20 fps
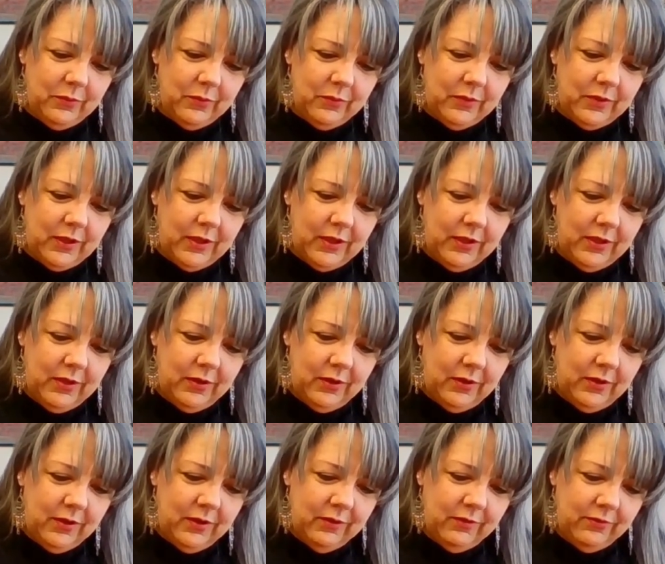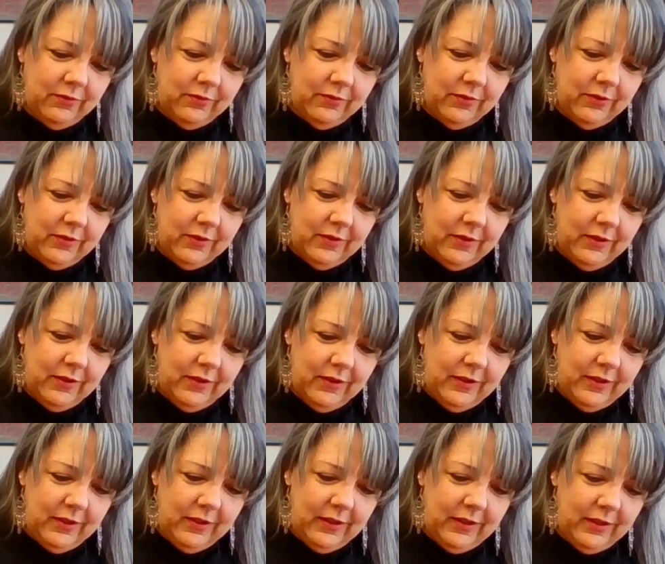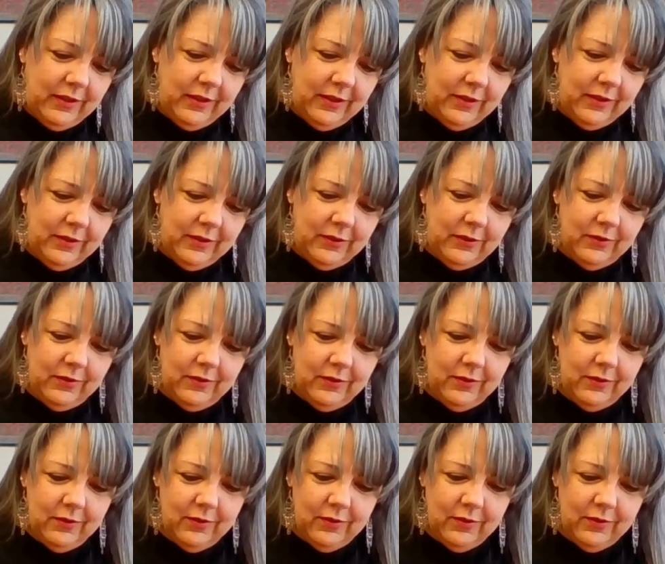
we'll tie it off and